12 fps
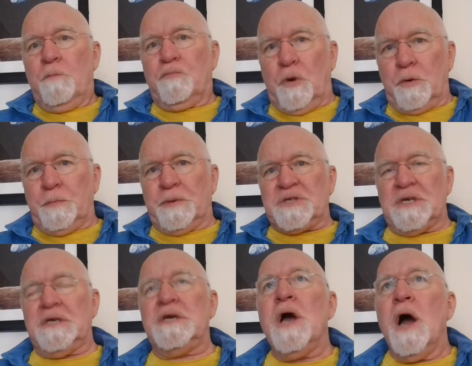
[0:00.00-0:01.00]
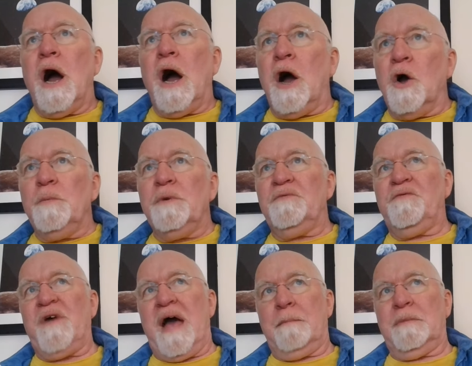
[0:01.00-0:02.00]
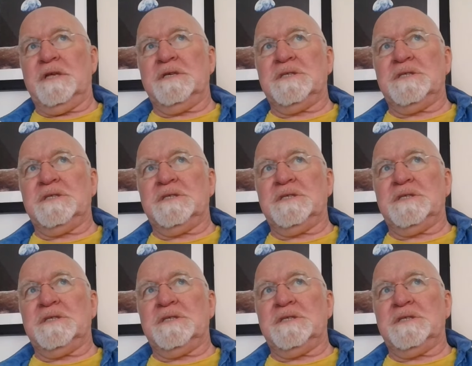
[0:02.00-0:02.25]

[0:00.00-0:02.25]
property, home and family